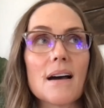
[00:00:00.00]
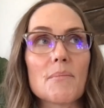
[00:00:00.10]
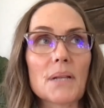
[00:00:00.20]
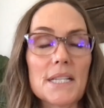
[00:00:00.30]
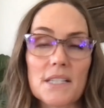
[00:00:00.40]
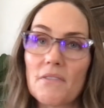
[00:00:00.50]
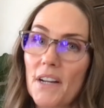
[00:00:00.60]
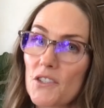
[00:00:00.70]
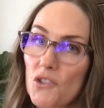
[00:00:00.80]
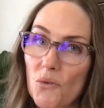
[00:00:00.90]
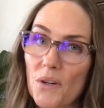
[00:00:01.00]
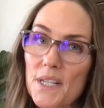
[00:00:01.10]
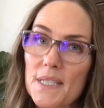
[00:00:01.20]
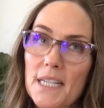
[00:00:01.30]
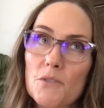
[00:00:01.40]
place to find
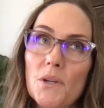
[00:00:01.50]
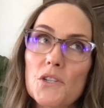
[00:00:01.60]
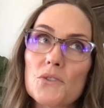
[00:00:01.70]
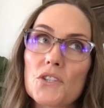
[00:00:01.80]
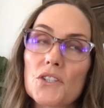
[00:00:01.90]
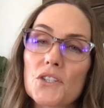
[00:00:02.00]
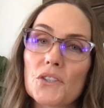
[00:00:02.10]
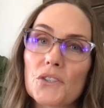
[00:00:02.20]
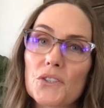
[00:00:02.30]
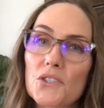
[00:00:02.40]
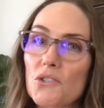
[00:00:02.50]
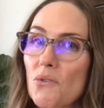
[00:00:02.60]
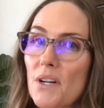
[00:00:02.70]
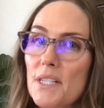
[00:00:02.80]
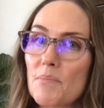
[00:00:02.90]
stories is when you start to learn the
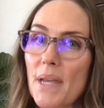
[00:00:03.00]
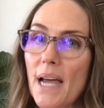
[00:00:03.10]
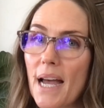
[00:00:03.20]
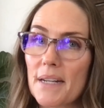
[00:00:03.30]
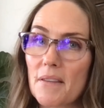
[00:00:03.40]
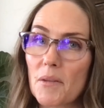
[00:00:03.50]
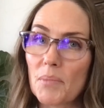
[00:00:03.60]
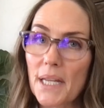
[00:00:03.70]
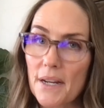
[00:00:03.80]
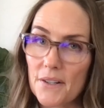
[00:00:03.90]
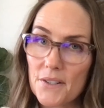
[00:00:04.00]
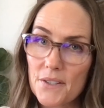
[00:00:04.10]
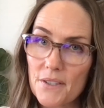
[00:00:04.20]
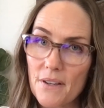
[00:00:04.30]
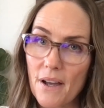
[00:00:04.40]
stories behind the
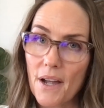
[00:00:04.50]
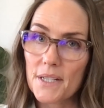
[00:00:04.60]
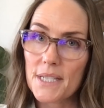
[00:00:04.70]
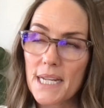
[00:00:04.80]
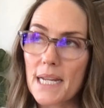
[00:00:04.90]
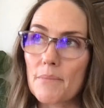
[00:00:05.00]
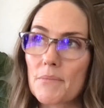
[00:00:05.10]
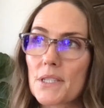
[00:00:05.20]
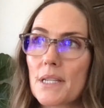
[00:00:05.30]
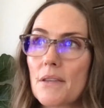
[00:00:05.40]
players on teams,